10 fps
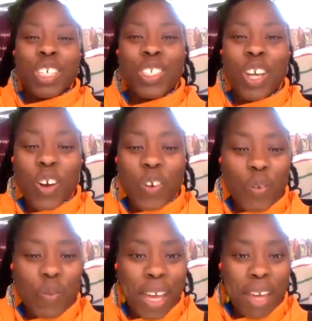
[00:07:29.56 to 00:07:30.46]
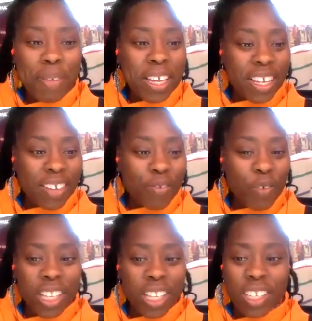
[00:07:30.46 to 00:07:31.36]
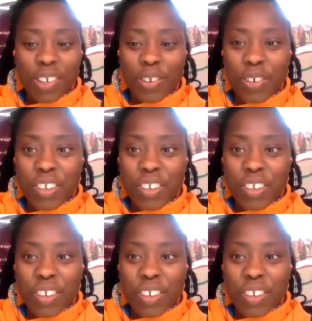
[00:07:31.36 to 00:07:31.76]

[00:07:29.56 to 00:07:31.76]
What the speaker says: So maybe when you,